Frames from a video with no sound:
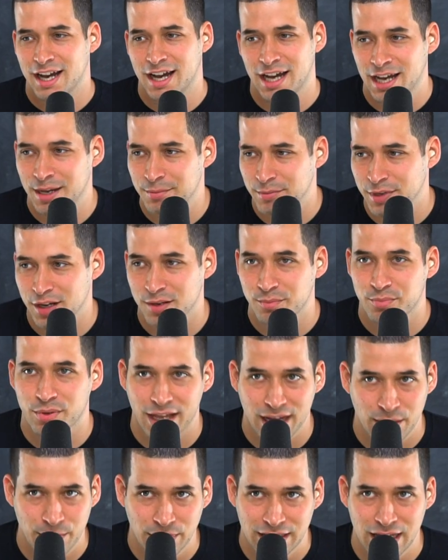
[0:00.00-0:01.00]
um, you know,
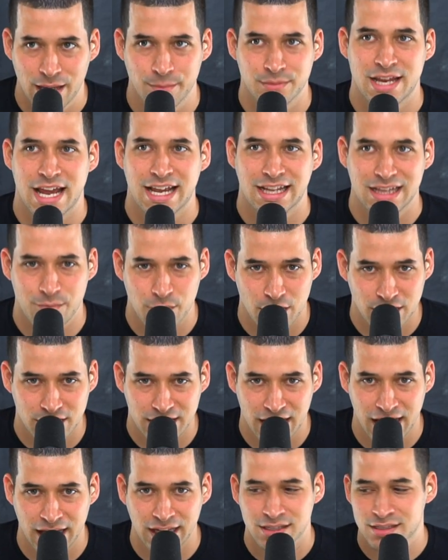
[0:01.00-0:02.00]
playing with them, taking them on
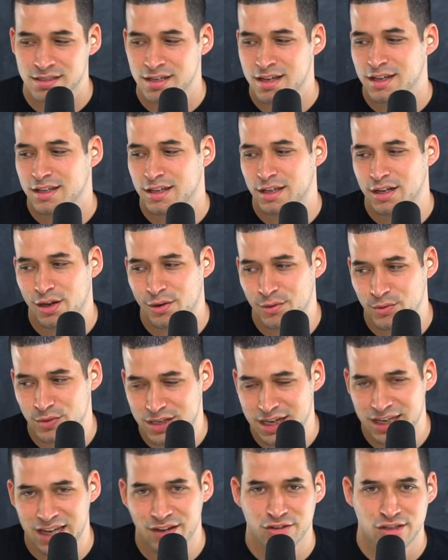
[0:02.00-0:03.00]
dates, you know,
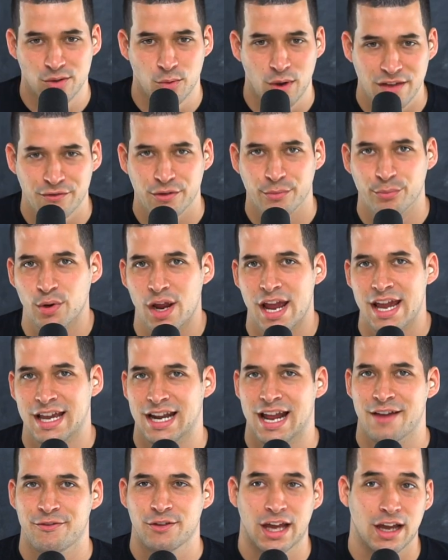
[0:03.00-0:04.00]
to giving the wife a break.
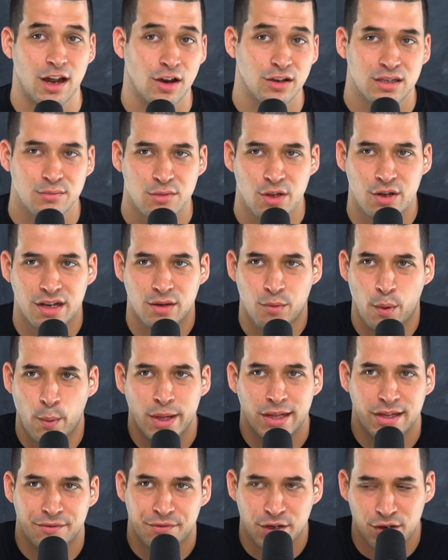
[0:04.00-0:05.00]
And I feel like our community where
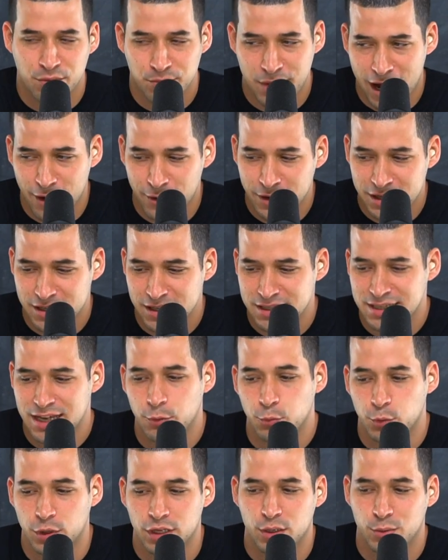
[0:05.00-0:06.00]
we live here in Maui does
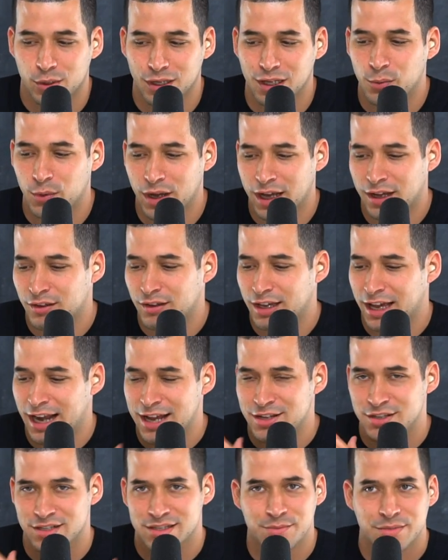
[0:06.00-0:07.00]
that really, really well. And
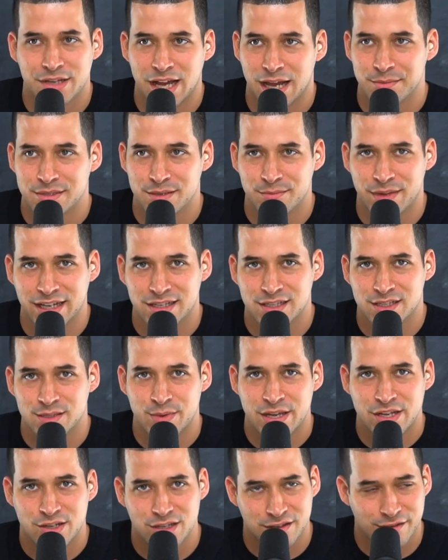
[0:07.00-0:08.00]
I just sometimes am like
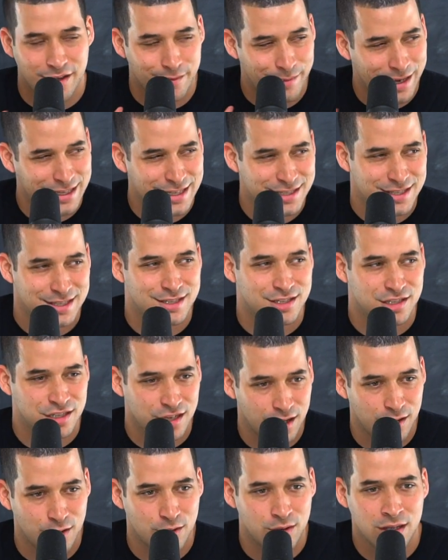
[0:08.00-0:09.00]
speechless, like, man, this is
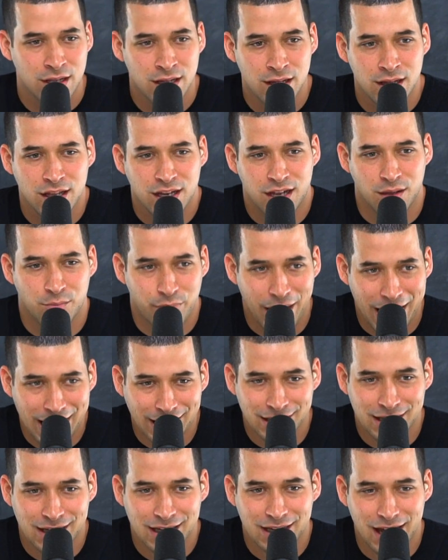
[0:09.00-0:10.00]
so
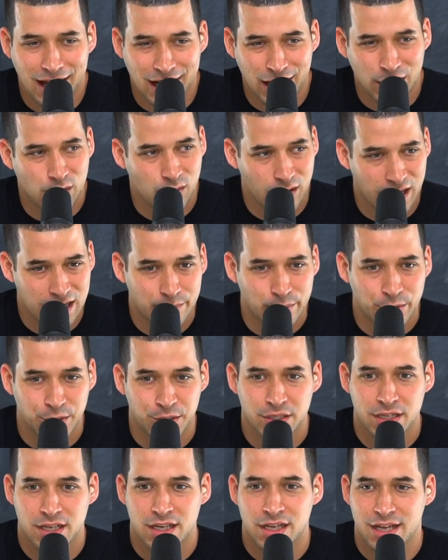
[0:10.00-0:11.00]
compelling and
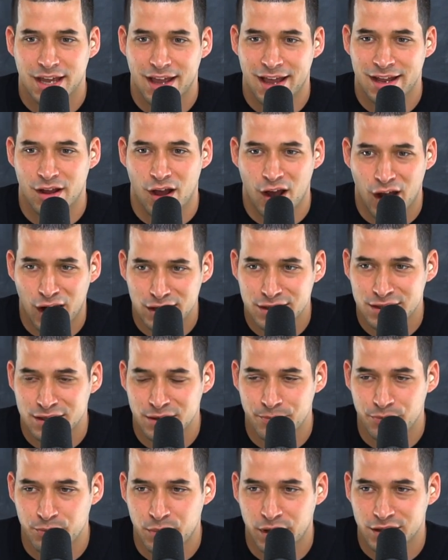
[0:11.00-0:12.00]
incredible and
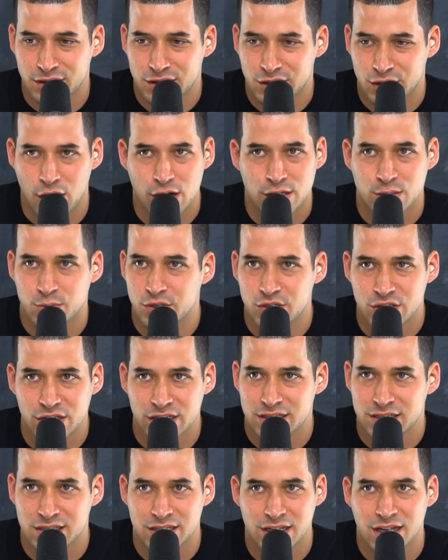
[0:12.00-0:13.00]
awesome. But it starts with
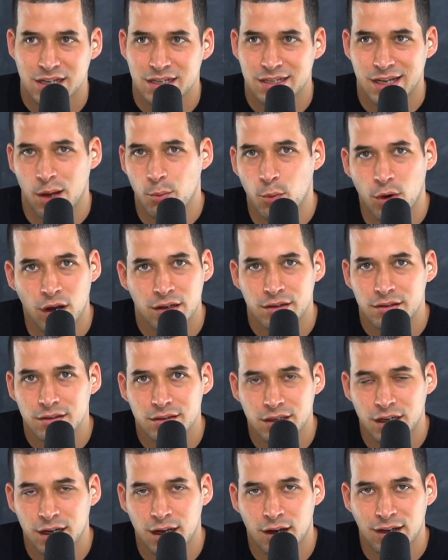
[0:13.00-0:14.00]
just day one,
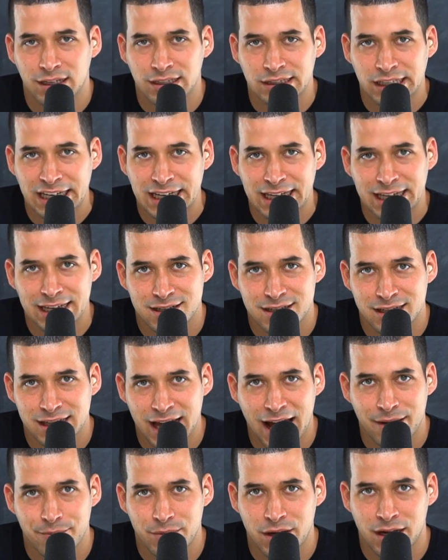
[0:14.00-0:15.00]
you know, and leaning into
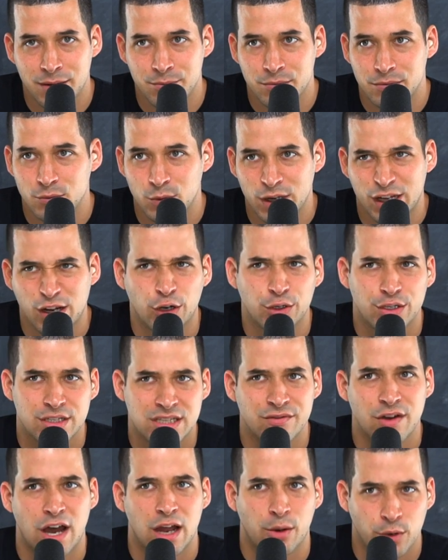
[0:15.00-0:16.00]
that, um,
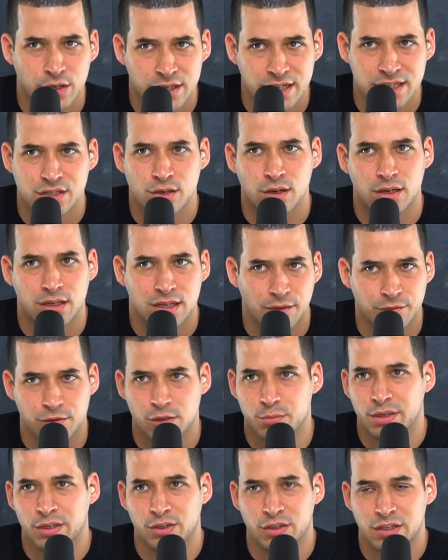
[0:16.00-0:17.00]
regardless of awkwardness or
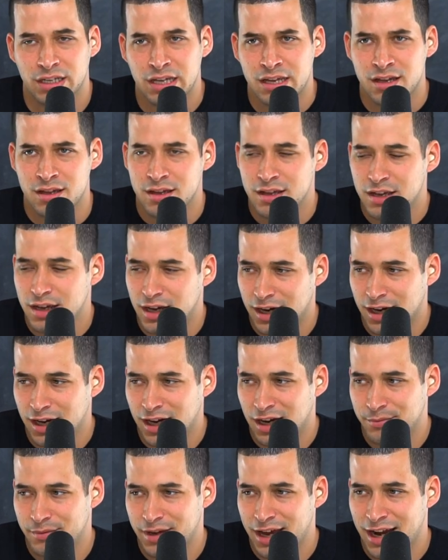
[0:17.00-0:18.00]
uncomfortability.
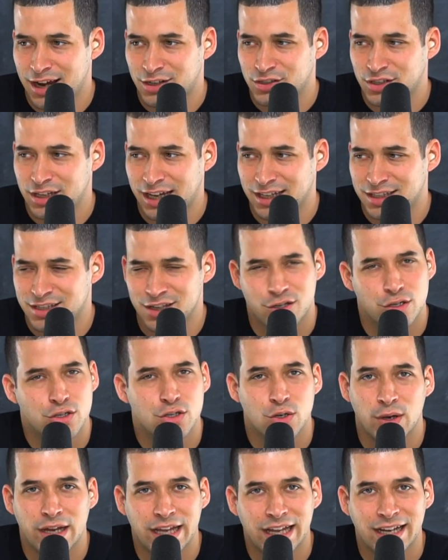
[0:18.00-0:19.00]
Um, and actually, like, it's such a
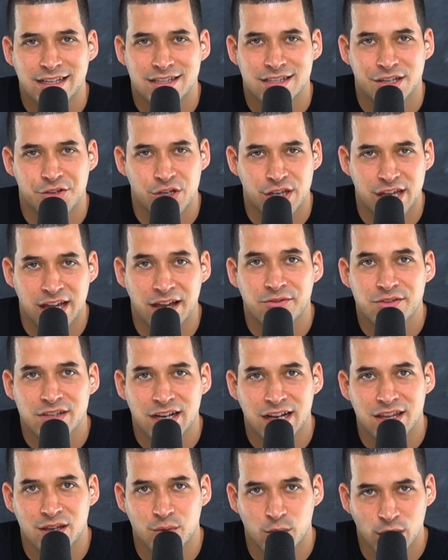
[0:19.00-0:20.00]
joy and it's such a gift.
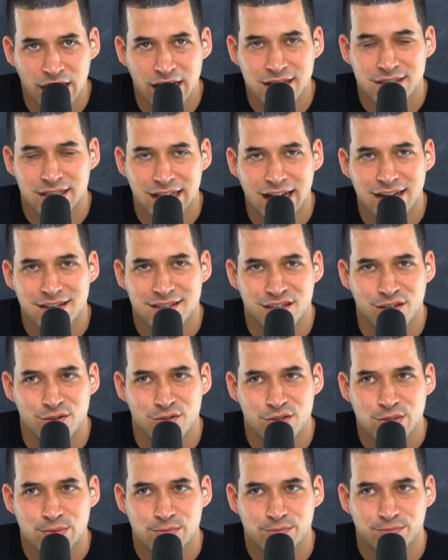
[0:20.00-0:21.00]
And I think realizing that is
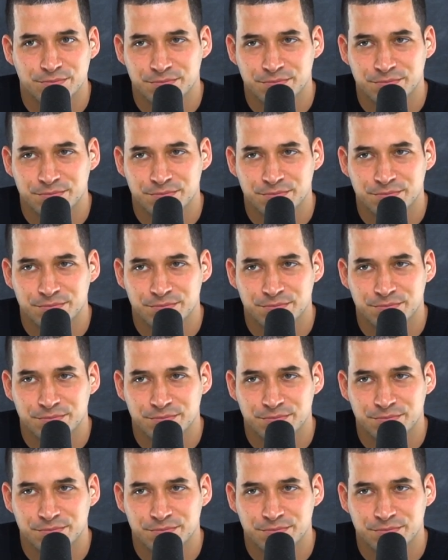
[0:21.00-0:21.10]
huge.